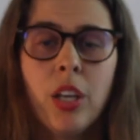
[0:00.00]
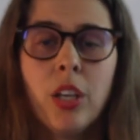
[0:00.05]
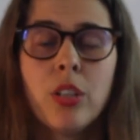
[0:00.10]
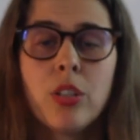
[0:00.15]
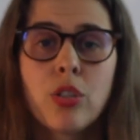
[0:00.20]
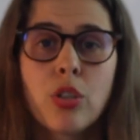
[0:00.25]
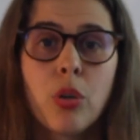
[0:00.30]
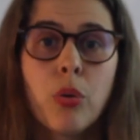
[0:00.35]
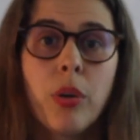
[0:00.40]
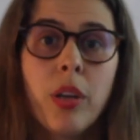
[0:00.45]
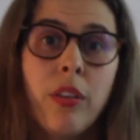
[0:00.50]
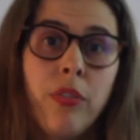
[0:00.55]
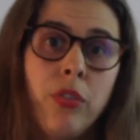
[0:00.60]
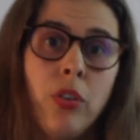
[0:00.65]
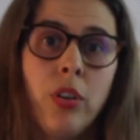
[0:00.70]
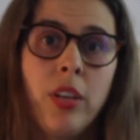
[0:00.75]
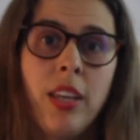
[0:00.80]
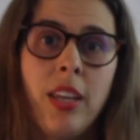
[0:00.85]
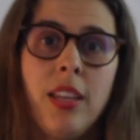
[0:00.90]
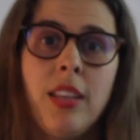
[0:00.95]
So if
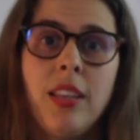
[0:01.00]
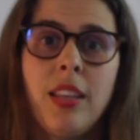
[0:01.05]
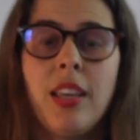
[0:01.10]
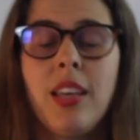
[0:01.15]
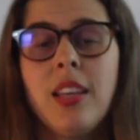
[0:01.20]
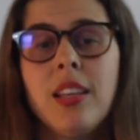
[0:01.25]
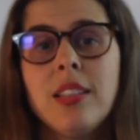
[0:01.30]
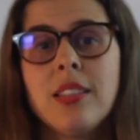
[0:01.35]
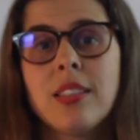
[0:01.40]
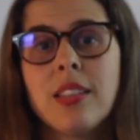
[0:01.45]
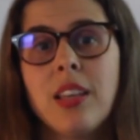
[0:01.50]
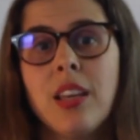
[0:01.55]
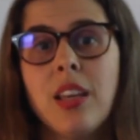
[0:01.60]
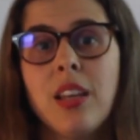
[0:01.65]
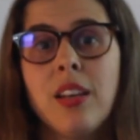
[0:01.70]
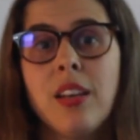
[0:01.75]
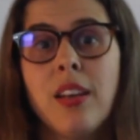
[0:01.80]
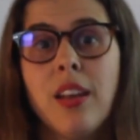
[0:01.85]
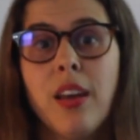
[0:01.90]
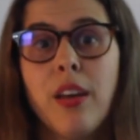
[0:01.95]
your kid is
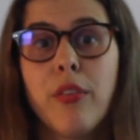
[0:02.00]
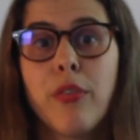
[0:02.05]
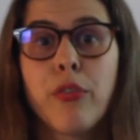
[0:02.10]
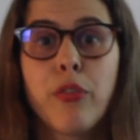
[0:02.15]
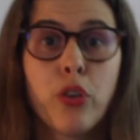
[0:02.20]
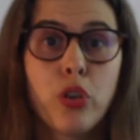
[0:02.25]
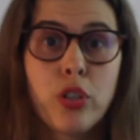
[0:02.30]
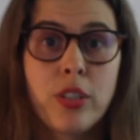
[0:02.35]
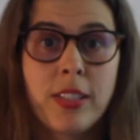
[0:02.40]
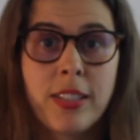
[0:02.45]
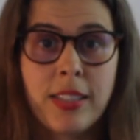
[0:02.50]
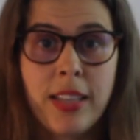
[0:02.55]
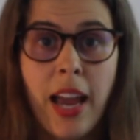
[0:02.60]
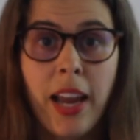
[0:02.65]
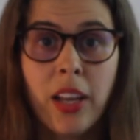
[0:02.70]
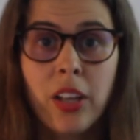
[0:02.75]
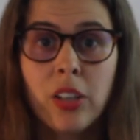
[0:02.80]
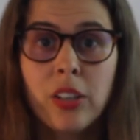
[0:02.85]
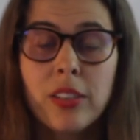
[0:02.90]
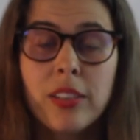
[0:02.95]
in the first
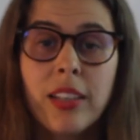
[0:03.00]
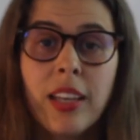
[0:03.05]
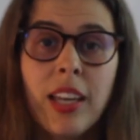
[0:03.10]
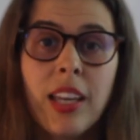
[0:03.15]
cycle,